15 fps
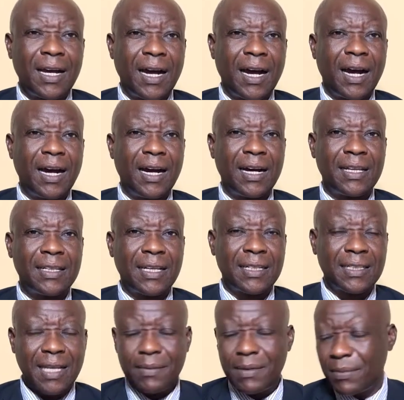
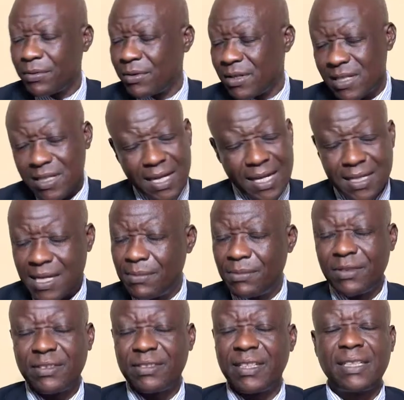that came up to discuss some
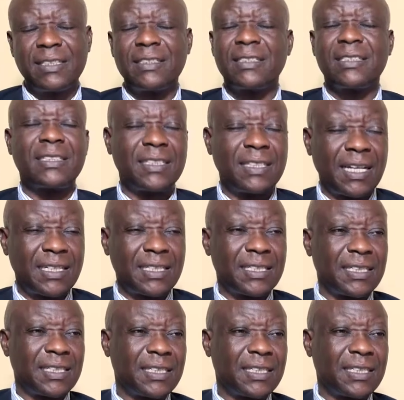of the things that,